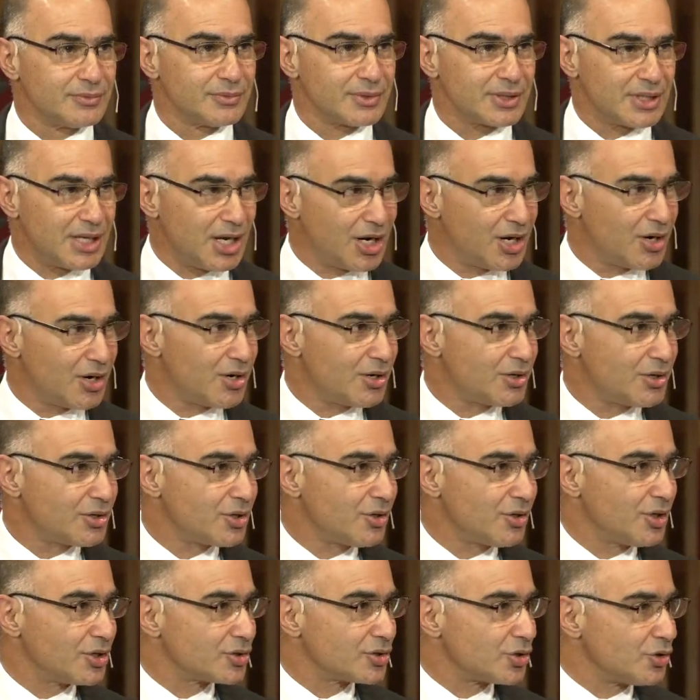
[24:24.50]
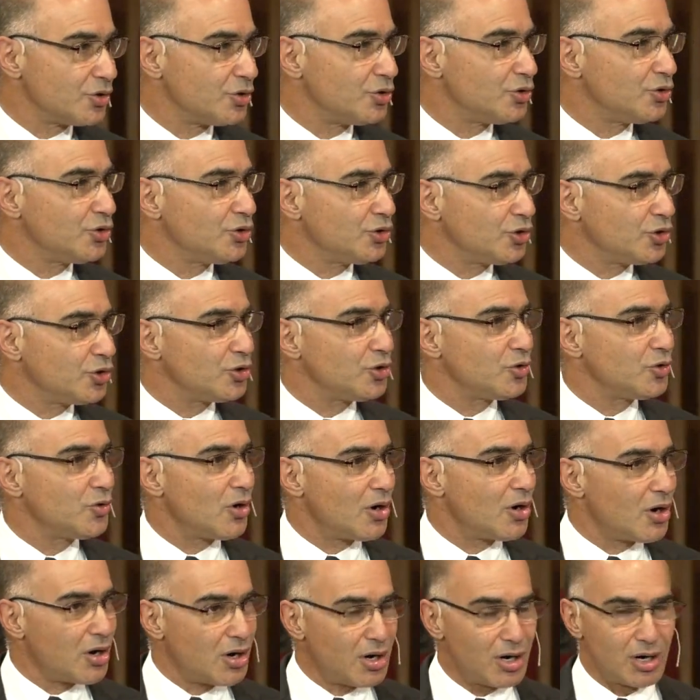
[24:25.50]
Character is who
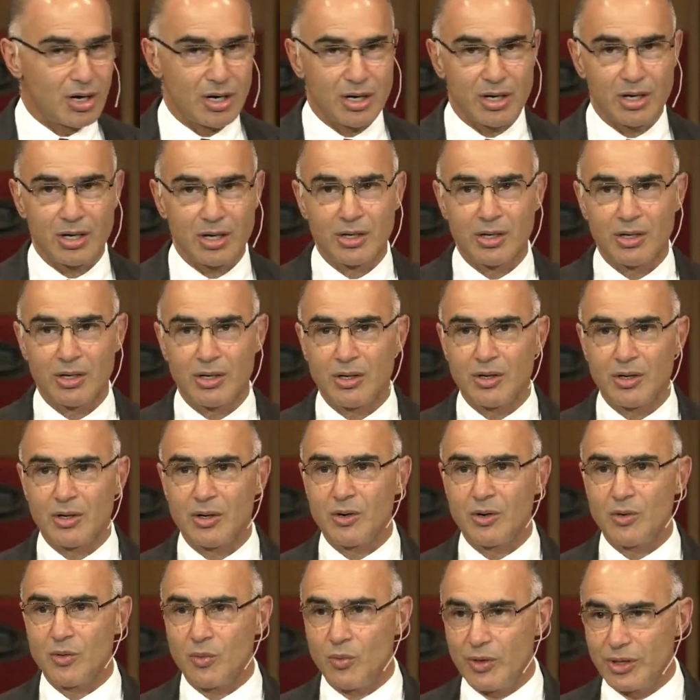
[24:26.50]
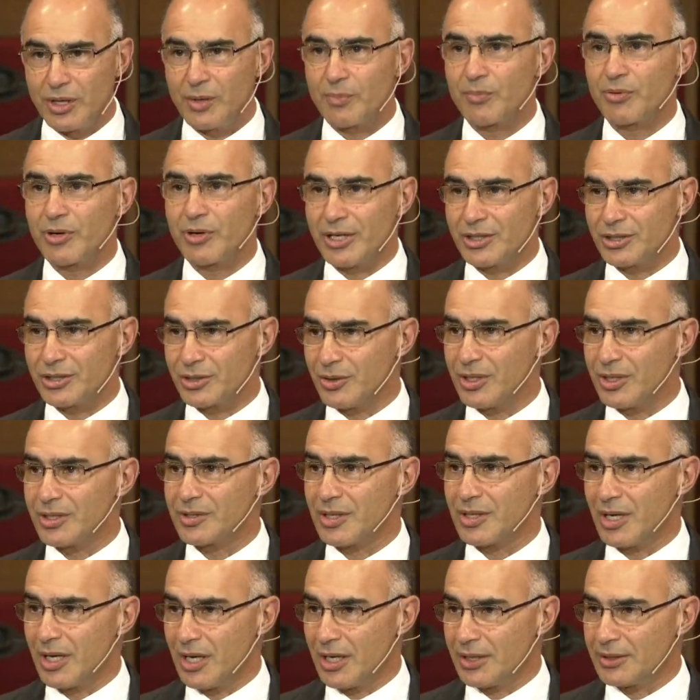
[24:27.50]
you are when the pressure
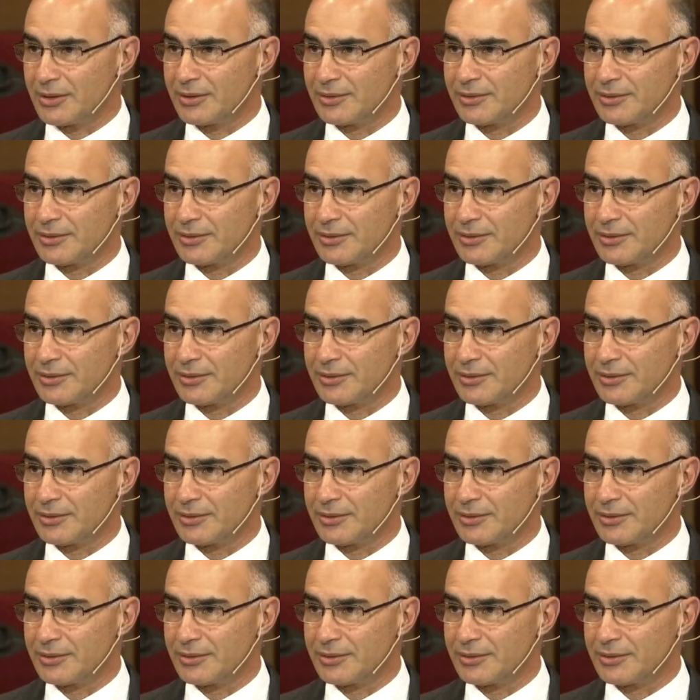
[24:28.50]
is on.